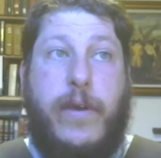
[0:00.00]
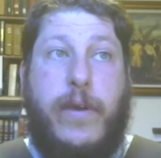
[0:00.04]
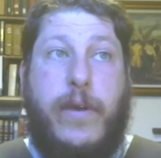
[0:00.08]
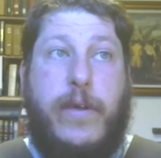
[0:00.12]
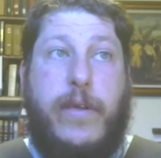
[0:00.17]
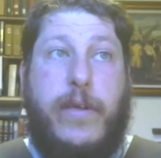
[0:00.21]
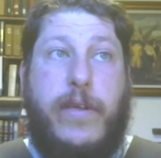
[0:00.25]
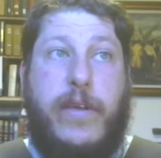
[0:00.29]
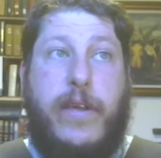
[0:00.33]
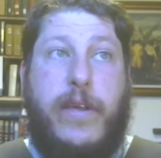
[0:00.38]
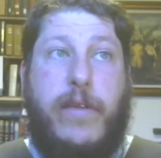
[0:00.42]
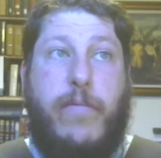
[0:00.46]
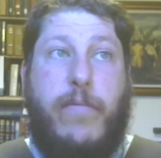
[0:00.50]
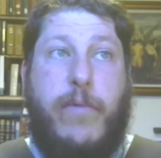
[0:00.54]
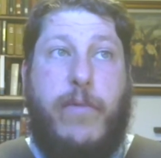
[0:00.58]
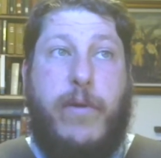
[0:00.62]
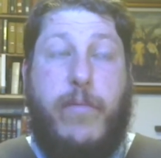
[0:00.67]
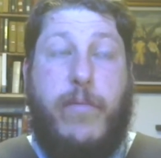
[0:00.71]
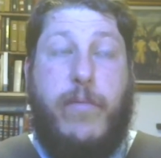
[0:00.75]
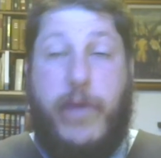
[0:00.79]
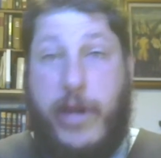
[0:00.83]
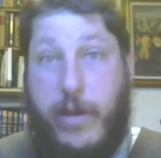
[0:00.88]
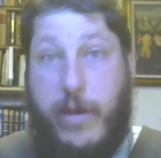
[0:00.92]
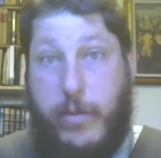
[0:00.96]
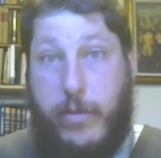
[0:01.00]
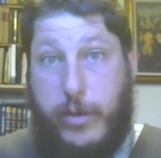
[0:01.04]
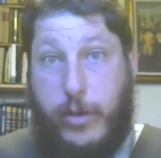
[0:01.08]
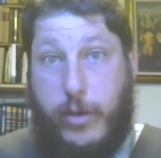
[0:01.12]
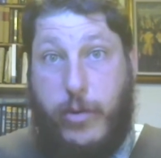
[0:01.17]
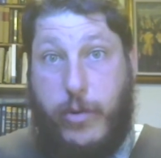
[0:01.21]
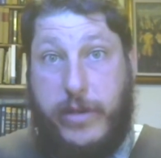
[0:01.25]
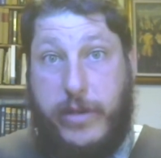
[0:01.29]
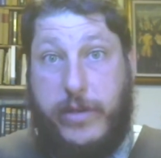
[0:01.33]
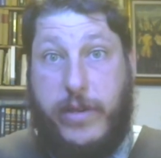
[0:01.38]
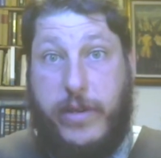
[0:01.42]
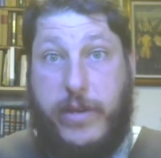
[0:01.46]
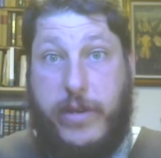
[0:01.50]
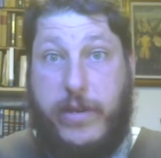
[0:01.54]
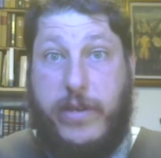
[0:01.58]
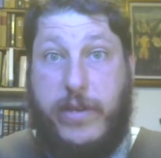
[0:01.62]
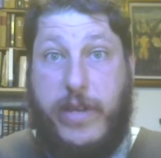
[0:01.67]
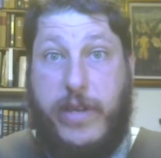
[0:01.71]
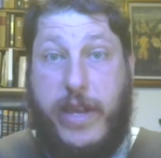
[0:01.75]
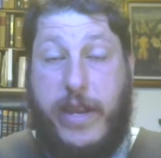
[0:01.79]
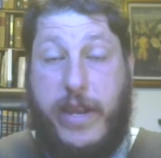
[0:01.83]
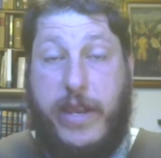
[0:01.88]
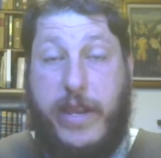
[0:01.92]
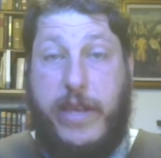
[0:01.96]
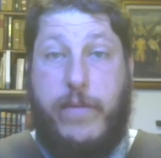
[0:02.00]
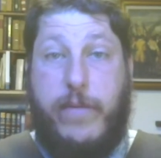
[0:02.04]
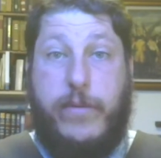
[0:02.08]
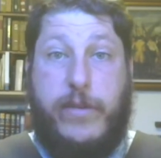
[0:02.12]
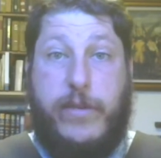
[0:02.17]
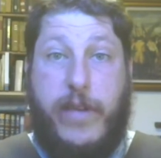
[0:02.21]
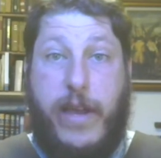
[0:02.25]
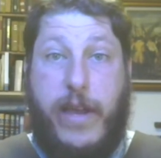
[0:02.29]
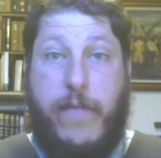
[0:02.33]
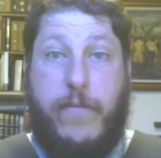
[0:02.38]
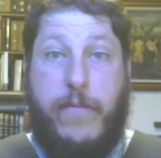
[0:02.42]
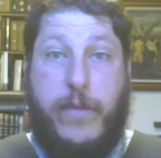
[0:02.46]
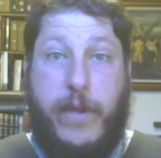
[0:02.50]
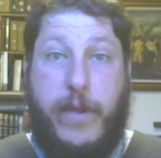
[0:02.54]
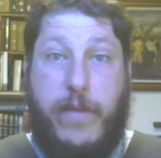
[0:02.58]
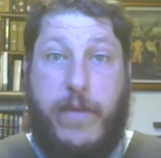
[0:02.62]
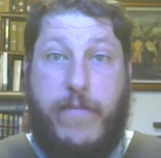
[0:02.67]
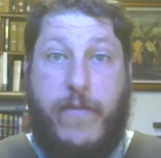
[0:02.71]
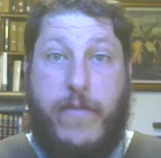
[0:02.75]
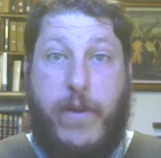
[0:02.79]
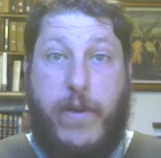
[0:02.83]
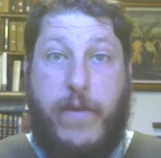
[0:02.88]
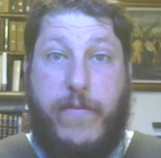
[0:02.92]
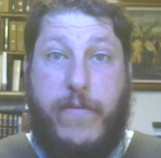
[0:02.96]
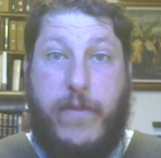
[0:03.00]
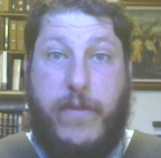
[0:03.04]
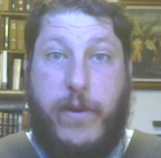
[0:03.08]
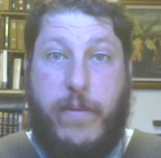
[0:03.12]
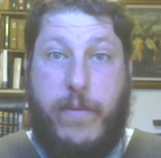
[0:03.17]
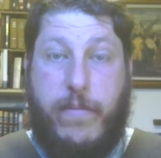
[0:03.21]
you know where where he was christened, and he was heavily involved there